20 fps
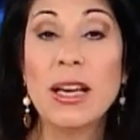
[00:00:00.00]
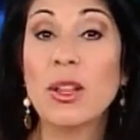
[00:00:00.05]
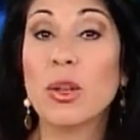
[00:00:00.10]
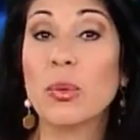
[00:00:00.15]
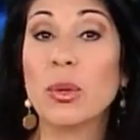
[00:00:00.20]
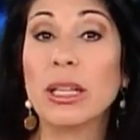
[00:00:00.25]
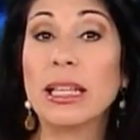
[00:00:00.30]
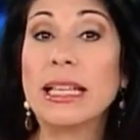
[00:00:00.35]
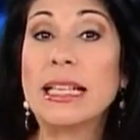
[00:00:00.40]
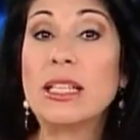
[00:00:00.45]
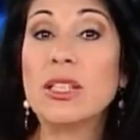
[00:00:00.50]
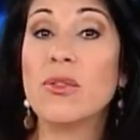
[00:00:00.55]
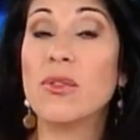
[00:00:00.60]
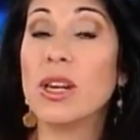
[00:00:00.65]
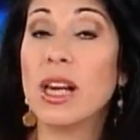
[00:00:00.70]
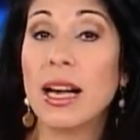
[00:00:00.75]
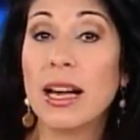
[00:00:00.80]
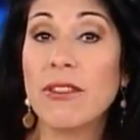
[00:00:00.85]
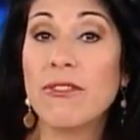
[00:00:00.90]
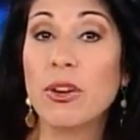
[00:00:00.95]
The release of
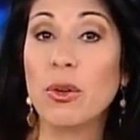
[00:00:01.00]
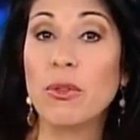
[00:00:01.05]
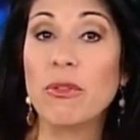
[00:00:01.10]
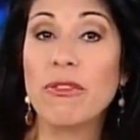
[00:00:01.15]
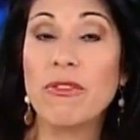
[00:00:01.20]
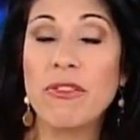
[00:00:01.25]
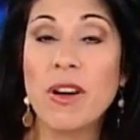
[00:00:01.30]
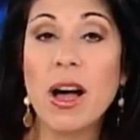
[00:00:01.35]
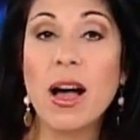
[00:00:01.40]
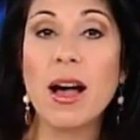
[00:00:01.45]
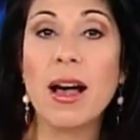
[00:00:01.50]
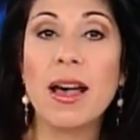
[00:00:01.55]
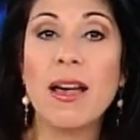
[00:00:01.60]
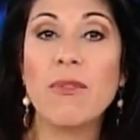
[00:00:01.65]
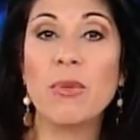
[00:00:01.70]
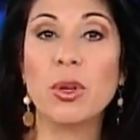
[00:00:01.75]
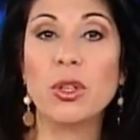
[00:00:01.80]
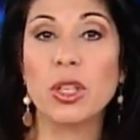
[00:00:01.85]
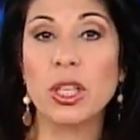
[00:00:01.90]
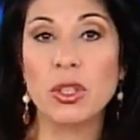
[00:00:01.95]
the iPhone
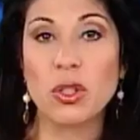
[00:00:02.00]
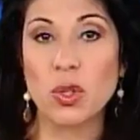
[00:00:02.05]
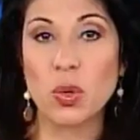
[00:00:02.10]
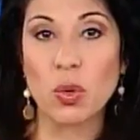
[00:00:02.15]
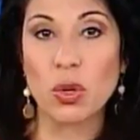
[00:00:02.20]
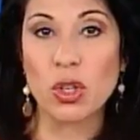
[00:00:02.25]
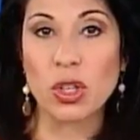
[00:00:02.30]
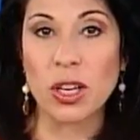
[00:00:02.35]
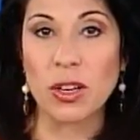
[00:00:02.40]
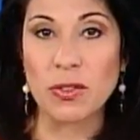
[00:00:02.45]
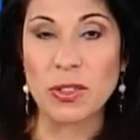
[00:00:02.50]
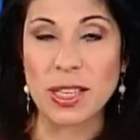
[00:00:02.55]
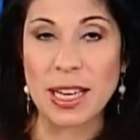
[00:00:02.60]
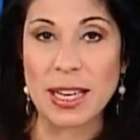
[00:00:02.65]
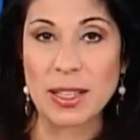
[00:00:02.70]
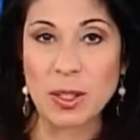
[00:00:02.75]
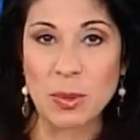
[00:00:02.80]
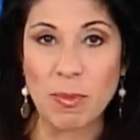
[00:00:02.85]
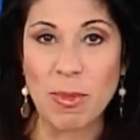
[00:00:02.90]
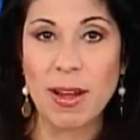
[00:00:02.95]
five, which hit store shelves
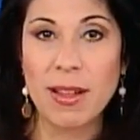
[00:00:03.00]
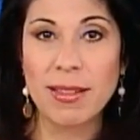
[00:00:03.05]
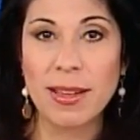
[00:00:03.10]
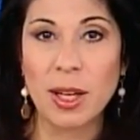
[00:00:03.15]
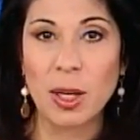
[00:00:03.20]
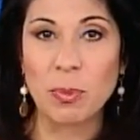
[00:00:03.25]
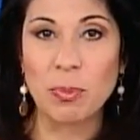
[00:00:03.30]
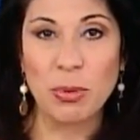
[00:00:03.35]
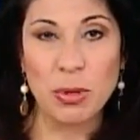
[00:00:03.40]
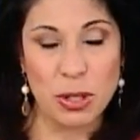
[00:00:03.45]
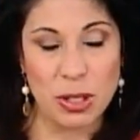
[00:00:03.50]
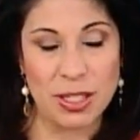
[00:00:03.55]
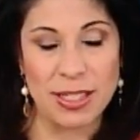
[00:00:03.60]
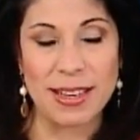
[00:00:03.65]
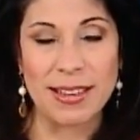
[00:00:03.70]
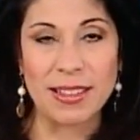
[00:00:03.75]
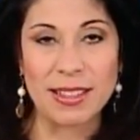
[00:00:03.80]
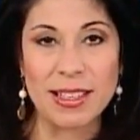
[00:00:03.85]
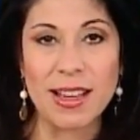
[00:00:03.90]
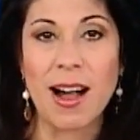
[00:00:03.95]
last month, helped push
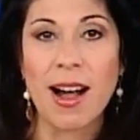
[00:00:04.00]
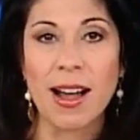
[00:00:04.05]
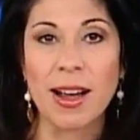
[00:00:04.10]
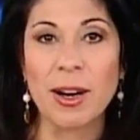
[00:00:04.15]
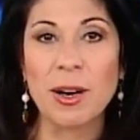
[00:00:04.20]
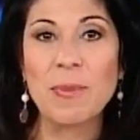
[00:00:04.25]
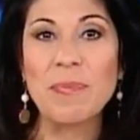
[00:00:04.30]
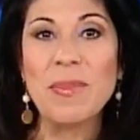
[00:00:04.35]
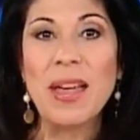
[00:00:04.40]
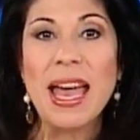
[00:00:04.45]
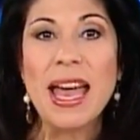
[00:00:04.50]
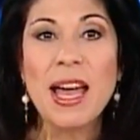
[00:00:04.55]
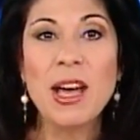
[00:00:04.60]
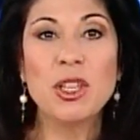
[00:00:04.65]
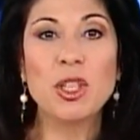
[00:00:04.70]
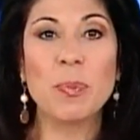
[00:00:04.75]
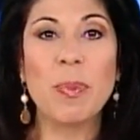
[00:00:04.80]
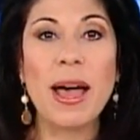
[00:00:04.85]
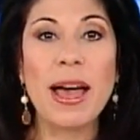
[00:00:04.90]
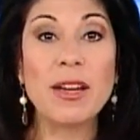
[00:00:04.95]
sales higher.
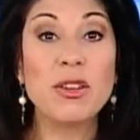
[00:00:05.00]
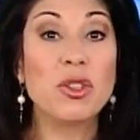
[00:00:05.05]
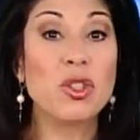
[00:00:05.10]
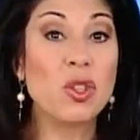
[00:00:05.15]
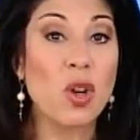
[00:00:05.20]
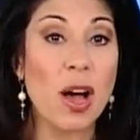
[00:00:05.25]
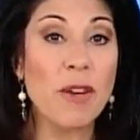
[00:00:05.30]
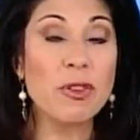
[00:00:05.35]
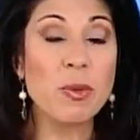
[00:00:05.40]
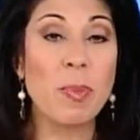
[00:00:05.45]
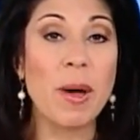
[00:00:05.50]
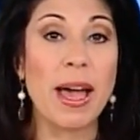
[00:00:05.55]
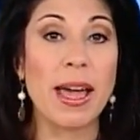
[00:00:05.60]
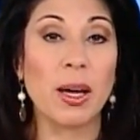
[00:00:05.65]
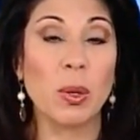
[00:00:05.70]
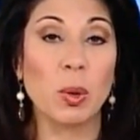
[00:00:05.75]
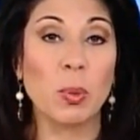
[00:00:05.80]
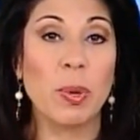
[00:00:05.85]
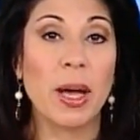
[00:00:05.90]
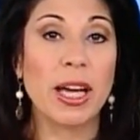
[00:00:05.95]
Japan's
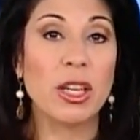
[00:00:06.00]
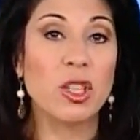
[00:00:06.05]
SoftBank will pay